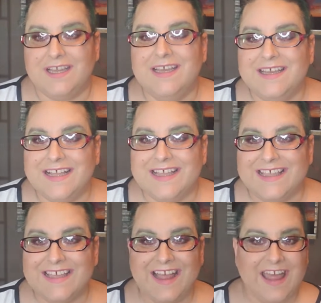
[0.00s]
and
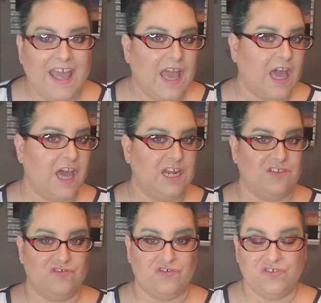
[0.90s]
I
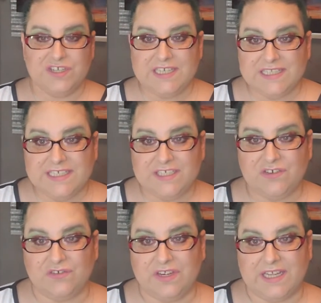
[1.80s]
really
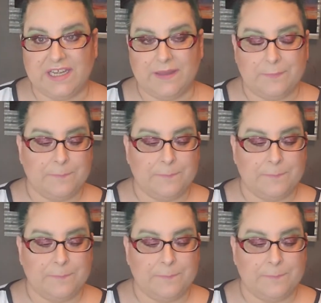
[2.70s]
don't need it.